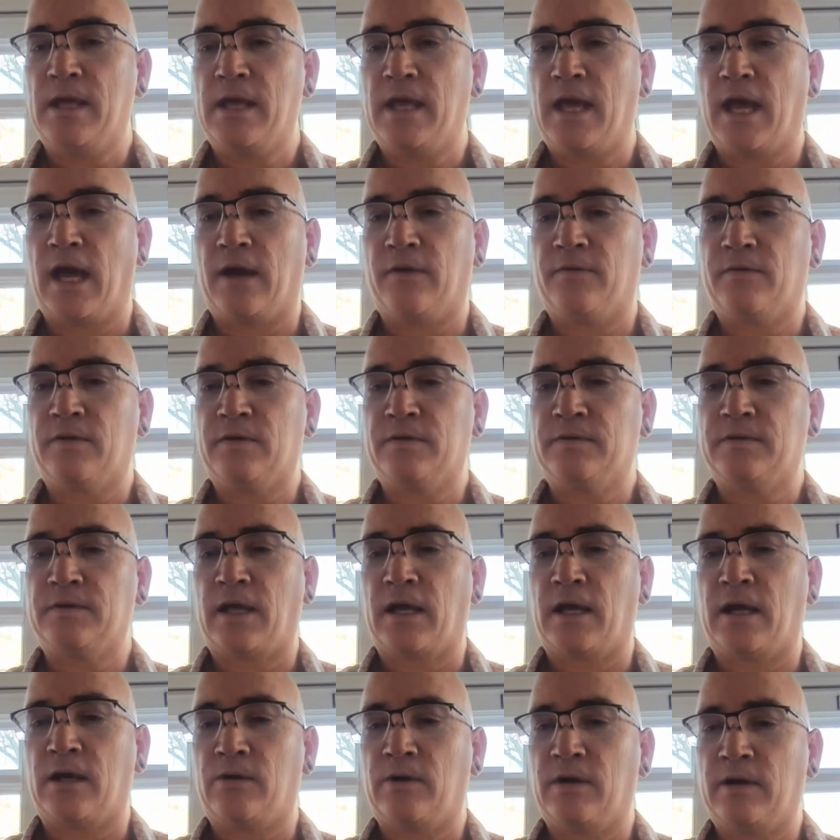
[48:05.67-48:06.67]
However,
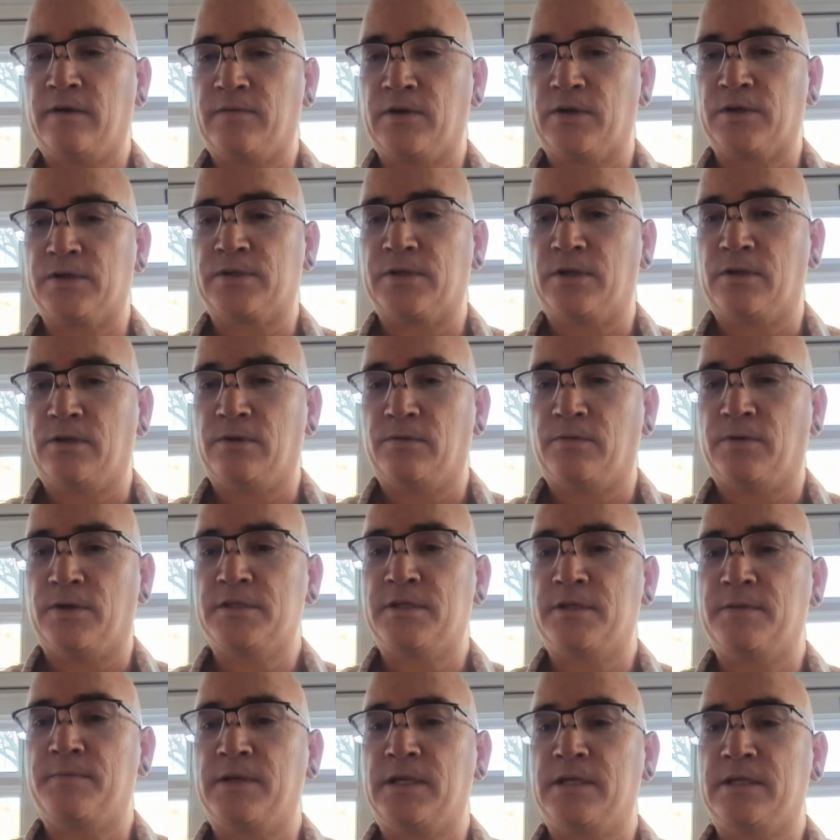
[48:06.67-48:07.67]
however, don't want
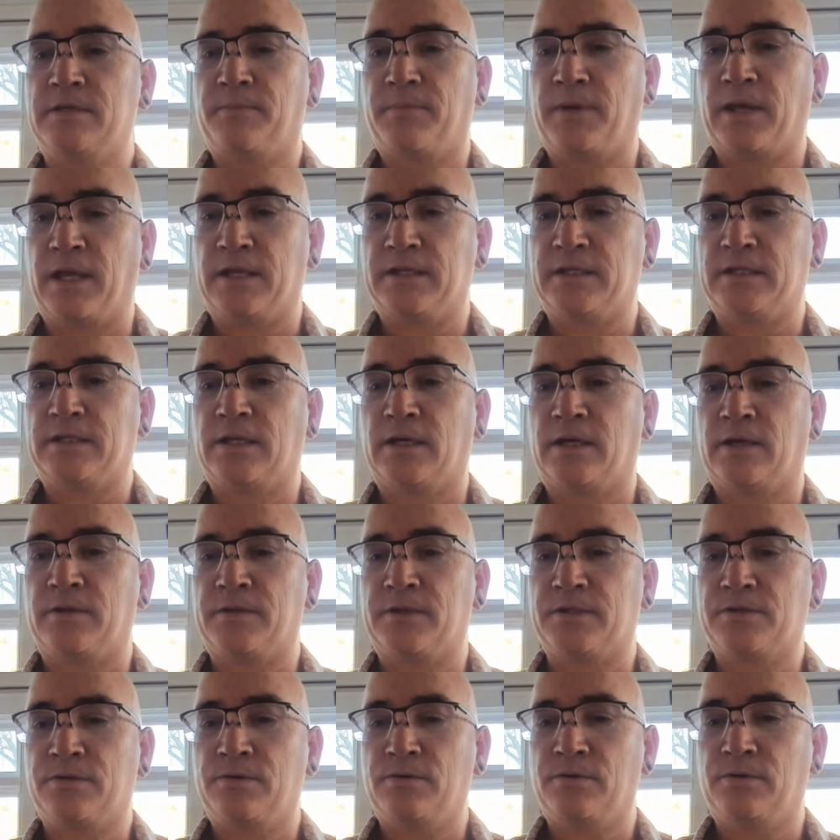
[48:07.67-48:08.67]
to be dependent on the
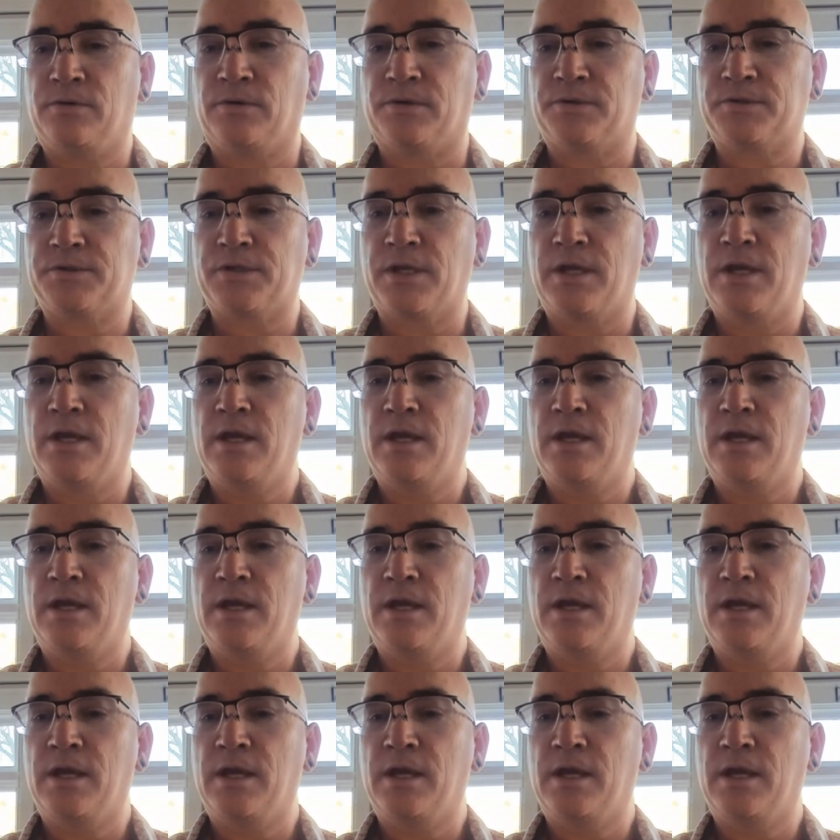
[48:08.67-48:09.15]
tools.